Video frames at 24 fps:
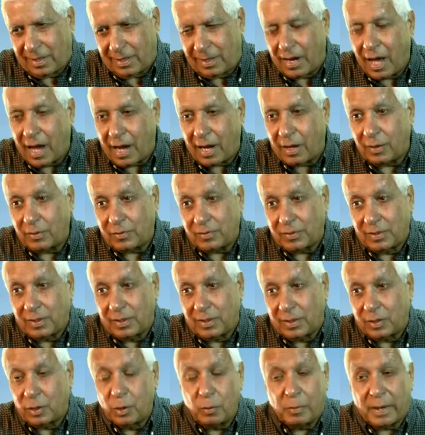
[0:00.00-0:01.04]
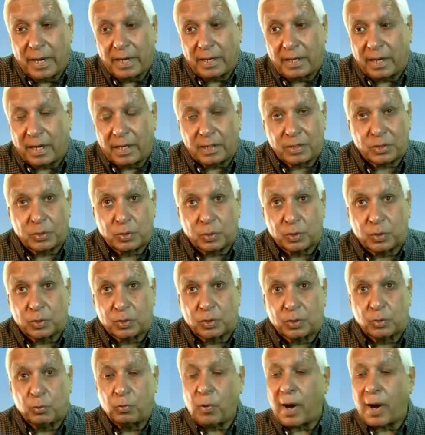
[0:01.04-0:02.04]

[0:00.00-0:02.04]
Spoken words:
Now, you might ask,